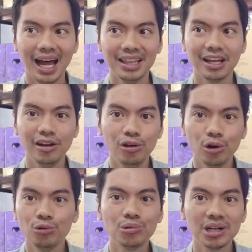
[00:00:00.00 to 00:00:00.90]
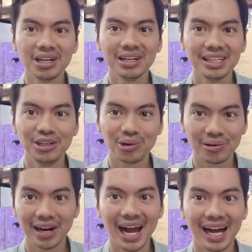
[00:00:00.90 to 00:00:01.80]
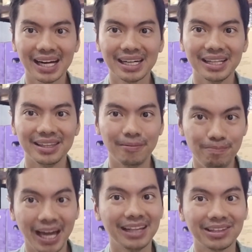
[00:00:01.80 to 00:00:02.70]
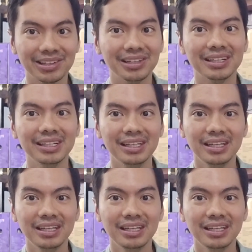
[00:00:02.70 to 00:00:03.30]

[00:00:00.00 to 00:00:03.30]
the lower your rank, the better.